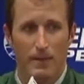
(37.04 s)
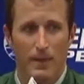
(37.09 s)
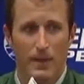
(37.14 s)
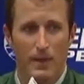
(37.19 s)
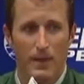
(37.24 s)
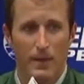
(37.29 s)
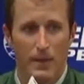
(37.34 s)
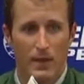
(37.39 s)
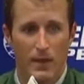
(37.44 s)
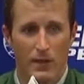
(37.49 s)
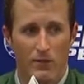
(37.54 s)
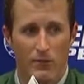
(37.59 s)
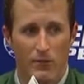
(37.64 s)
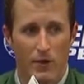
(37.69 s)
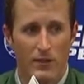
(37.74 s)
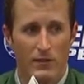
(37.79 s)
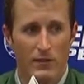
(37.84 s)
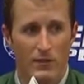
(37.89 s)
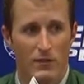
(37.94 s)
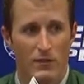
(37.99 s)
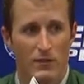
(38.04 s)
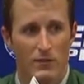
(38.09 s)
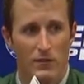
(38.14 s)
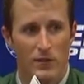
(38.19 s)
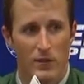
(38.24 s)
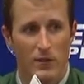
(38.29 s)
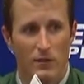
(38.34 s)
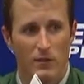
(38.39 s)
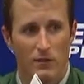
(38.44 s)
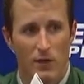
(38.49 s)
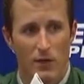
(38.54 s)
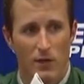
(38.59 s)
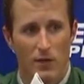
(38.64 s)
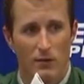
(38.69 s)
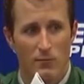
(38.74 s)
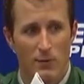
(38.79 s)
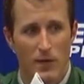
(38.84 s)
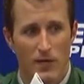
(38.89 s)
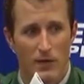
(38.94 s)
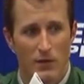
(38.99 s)
Kenny Francis and Keith
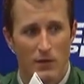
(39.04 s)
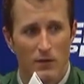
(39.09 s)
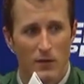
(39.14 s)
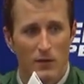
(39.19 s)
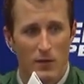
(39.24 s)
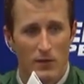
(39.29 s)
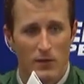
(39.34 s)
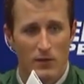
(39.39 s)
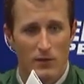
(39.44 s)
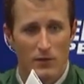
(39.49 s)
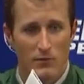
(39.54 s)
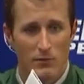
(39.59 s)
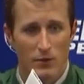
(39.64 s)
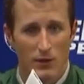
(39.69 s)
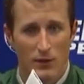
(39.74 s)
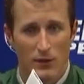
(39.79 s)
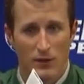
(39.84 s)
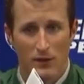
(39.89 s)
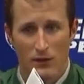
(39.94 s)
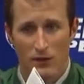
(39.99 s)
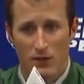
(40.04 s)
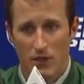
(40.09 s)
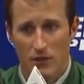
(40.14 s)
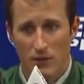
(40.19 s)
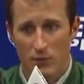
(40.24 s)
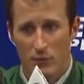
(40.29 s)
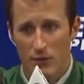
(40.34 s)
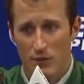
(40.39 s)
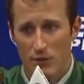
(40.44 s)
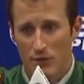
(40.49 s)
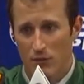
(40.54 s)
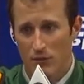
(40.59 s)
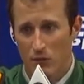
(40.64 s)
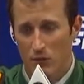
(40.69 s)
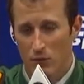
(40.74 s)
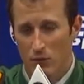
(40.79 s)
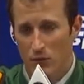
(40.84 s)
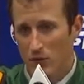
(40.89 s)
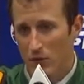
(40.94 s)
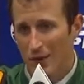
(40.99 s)
Rodden made some really good adjustments.
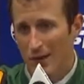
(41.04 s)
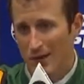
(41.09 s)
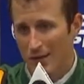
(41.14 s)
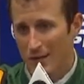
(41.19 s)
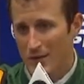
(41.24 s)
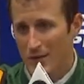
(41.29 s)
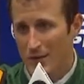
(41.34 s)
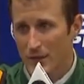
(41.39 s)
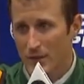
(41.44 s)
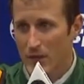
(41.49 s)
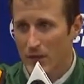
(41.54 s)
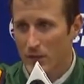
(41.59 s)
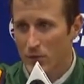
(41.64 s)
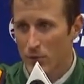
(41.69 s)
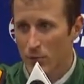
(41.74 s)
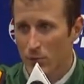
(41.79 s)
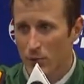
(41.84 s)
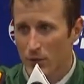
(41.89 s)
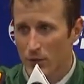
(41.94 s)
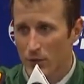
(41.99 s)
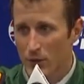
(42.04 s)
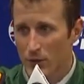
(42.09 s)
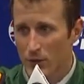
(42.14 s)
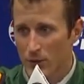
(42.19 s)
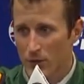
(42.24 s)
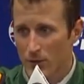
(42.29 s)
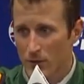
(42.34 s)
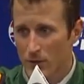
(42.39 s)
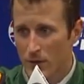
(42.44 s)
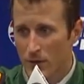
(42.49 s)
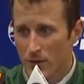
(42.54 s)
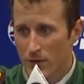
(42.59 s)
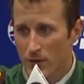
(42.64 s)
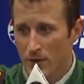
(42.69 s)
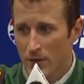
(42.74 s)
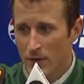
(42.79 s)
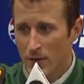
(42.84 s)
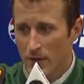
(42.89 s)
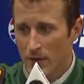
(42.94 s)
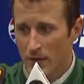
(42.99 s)
We felt like our teammates were pretty good,
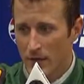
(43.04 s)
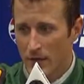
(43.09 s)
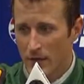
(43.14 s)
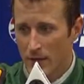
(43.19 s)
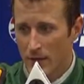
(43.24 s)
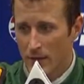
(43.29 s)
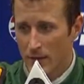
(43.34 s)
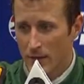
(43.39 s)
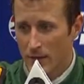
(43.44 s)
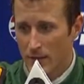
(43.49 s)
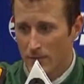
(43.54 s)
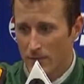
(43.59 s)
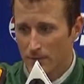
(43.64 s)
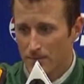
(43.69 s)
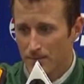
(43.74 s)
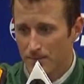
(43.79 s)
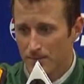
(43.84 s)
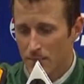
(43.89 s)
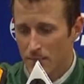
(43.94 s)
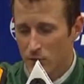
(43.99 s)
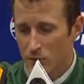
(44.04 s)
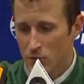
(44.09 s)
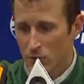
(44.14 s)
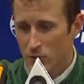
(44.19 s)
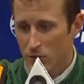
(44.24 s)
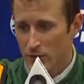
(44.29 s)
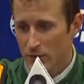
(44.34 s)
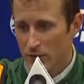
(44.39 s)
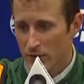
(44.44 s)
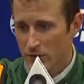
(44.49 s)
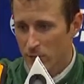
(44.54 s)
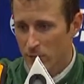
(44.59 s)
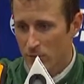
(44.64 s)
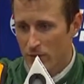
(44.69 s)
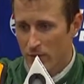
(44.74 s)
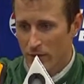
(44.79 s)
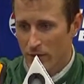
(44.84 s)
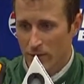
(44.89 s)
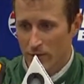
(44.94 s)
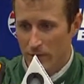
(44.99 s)
and so we looked at some of
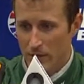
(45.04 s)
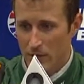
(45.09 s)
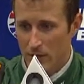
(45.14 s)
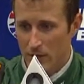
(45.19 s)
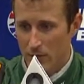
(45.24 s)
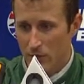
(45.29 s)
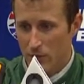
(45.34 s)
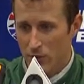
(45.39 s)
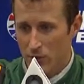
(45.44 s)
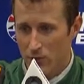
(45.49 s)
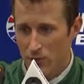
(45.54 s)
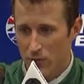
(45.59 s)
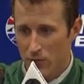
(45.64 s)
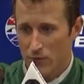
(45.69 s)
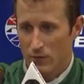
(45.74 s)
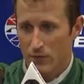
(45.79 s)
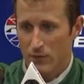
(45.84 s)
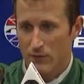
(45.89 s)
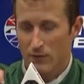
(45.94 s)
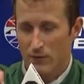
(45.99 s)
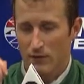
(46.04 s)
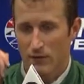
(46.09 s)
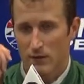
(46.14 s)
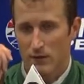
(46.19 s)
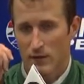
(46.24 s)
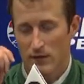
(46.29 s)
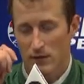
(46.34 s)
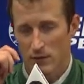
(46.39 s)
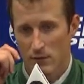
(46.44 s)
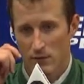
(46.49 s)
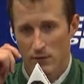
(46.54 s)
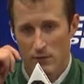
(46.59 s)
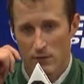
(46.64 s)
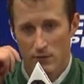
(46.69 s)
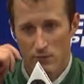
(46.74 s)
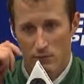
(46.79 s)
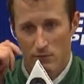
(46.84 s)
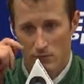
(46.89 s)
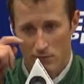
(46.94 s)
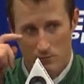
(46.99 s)
their things they were doing, and
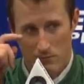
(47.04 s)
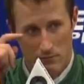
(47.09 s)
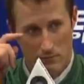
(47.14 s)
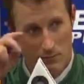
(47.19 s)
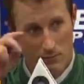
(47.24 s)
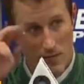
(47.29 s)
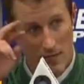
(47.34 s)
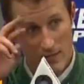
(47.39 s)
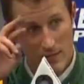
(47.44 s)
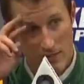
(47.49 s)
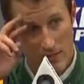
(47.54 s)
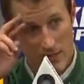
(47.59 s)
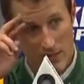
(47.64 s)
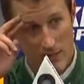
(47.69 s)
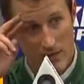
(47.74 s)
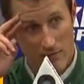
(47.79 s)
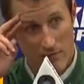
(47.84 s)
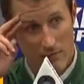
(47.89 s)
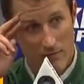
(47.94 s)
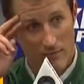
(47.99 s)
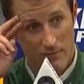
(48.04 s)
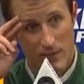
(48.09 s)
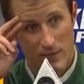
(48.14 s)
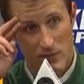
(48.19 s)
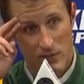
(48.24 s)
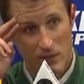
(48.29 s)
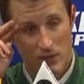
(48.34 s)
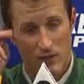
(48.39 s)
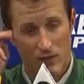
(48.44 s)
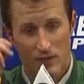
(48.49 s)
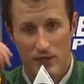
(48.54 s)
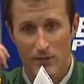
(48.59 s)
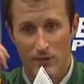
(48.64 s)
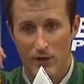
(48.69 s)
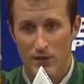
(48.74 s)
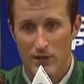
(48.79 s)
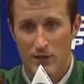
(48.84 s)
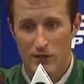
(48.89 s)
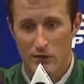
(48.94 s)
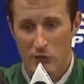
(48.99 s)
it's nice to have as good of
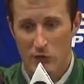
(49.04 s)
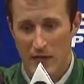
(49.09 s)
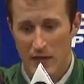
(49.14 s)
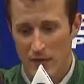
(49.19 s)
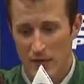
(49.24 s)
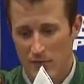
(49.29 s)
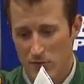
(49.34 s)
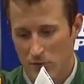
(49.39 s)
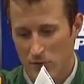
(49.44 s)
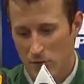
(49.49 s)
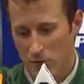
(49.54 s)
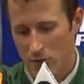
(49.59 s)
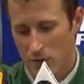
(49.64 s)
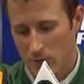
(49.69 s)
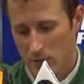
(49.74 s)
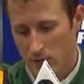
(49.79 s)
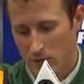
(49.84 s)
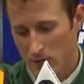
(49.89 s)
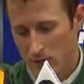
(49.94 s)
teammates as we have. So we were able to